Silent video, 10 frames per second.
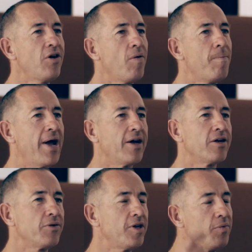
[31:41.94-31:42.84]
hop back,
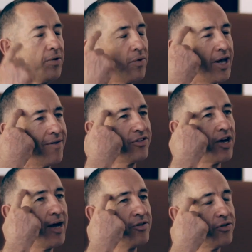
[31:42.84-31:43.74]
because I know we want to have
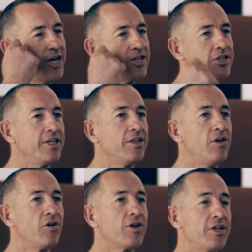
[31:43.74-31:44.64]
time to actually
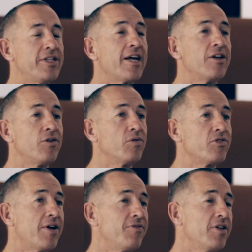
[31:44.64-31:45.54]
look at the technical
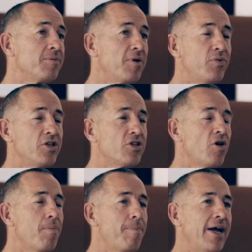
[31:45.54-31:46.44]
stuff of this, but we just
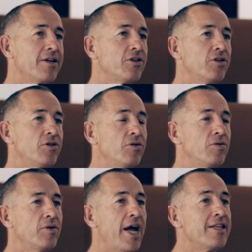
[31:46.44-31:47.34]
hop back
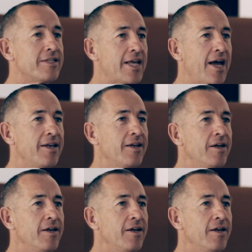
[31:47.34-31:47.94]
to headstand.